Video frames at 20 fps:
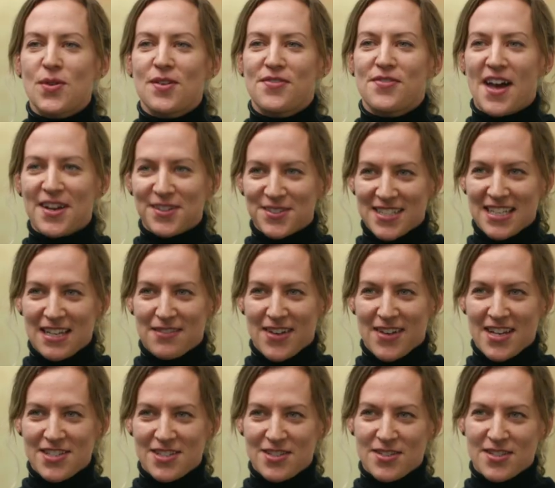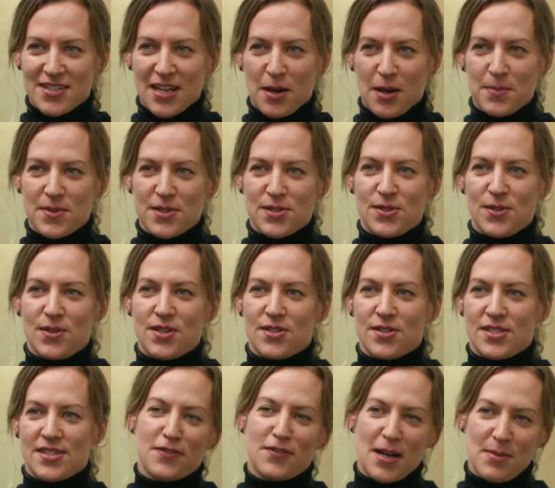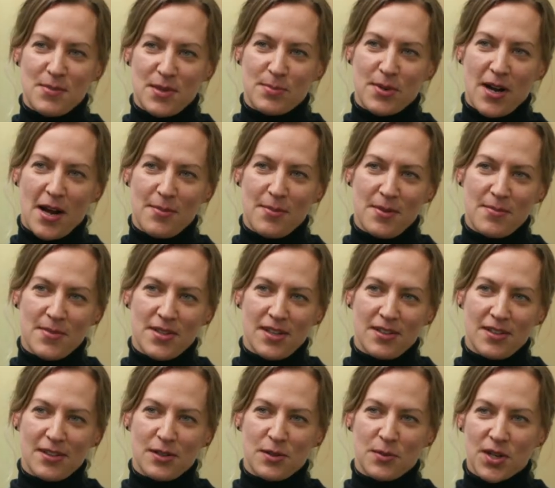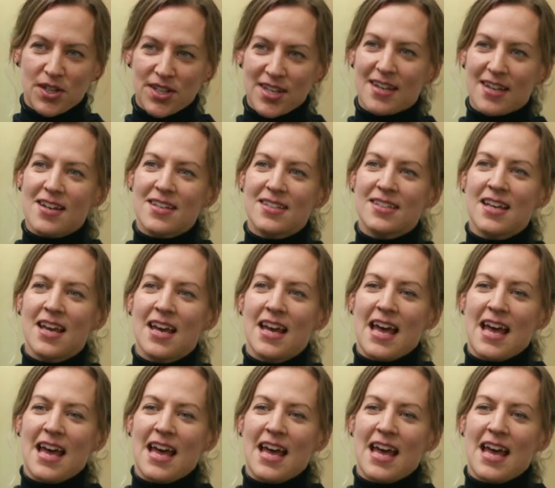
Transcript: The faculty advisors help the students frame the problem that they're working on,